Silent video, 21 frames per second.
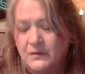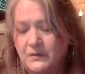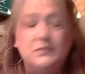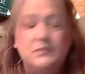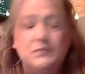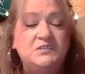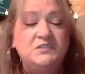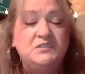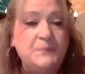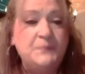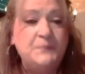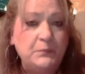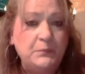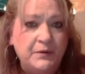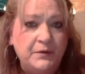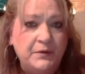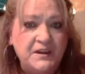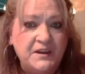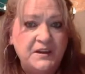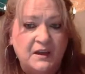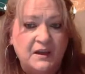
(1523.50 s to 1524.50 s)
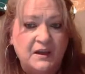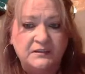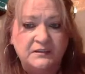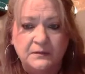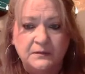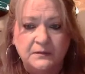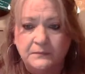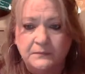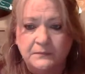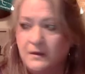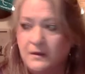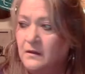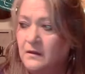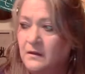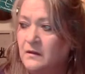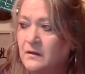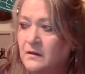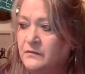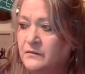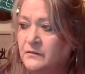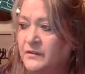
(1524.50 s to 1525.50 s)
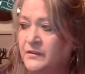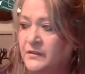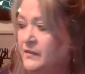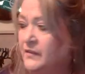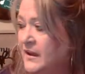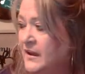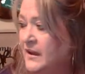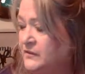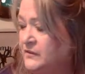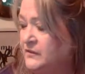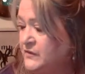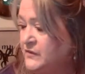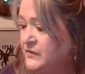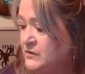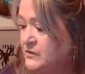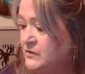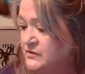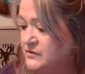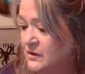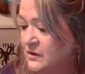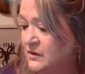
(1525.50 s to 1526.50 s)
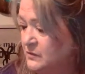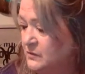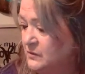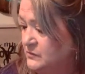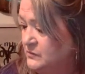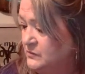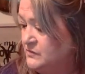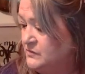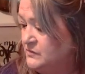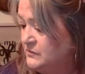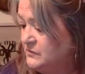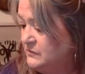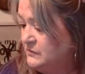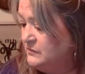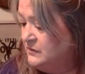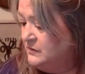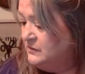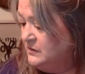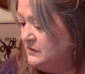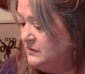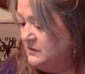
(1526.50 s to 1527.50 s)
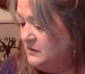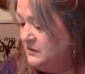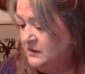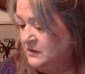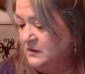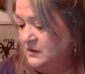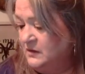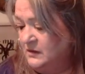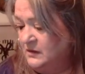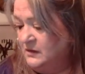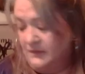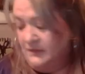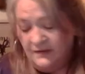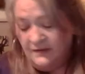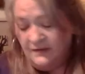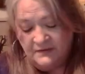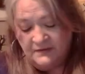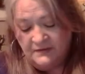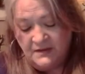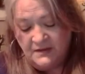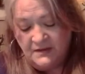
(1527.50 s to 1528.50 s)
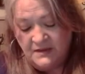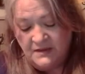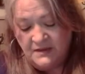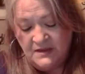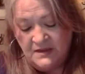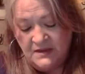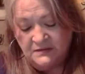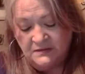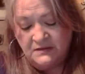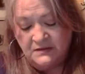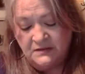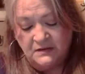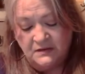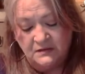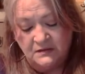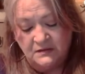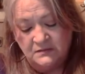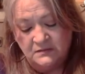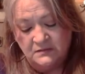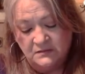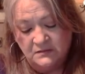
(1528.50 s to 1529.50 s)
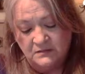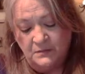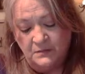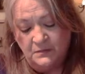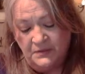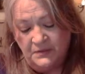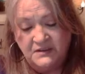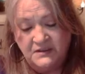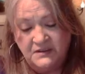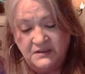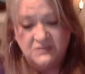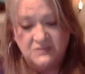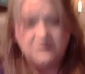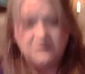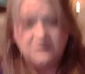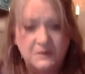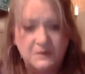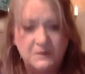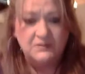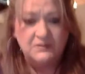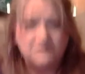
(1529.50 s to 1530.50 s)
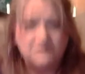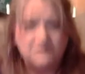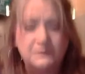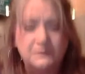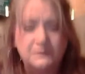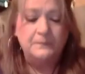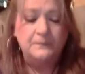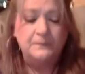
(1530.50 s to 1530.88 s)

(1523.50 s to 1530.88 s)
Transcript: She's been pretty awesome for the last few shows. I guess I can't uh, complain too much.